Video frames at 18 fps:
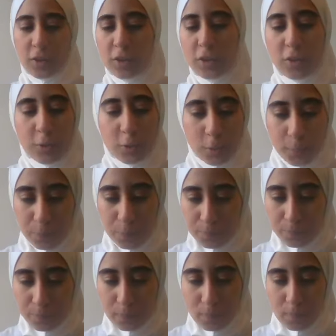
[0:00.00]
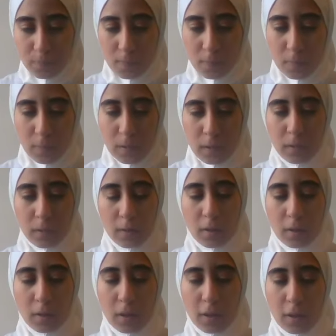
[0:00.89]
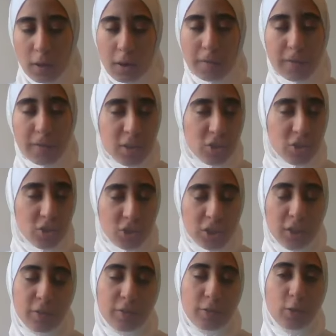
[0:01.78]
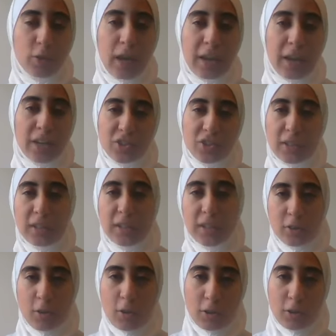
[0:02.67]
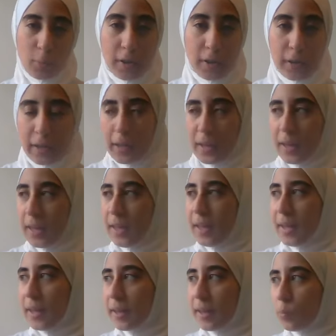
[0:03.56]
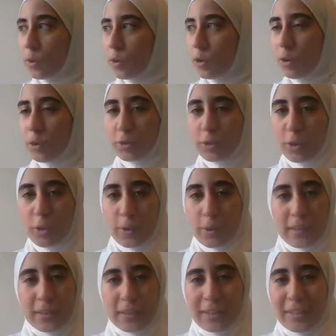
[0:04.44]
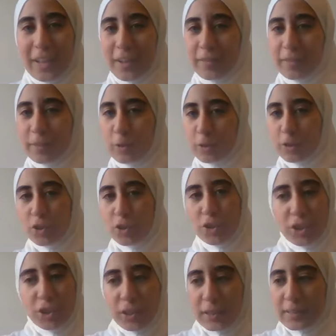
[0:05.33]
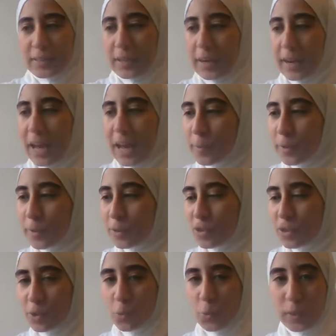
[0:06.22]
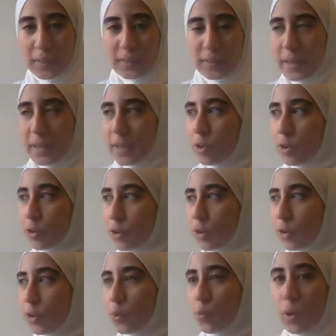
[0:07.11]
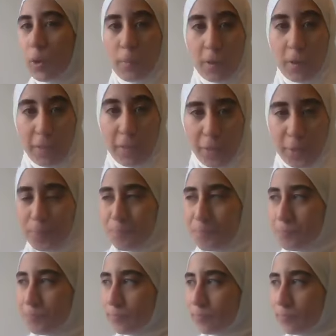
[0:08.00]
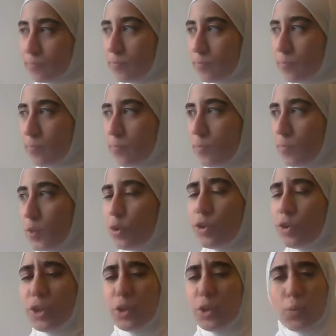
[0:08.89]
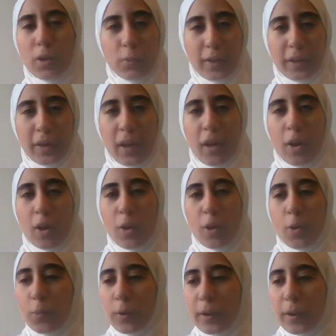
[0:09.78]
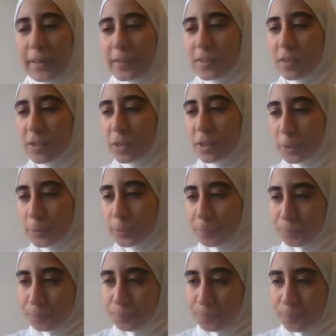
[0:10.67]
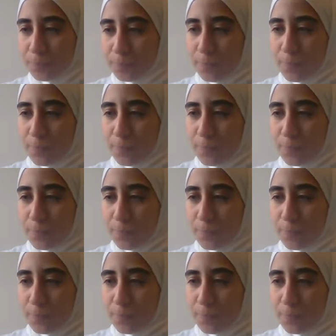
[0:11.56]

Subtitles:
continue our fitness journey if we don't actually heal all the way. And we all know it's a lifelong journey. It's not gonna happen just one day or in one month or in one week, right? So